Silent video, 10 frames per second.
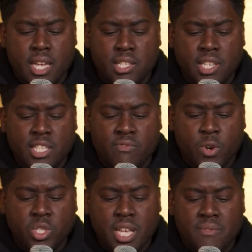And it says in
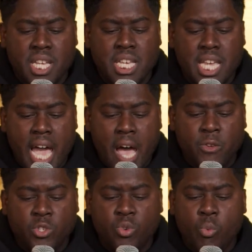verse 7 He
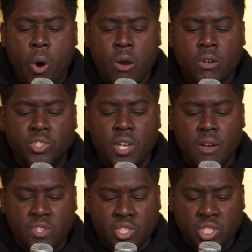gathers the waters
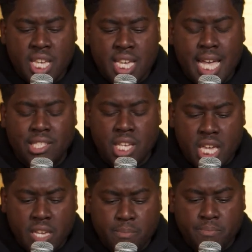of the sea as a
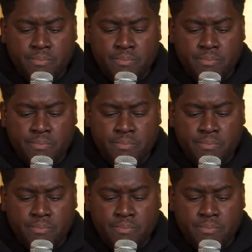heap,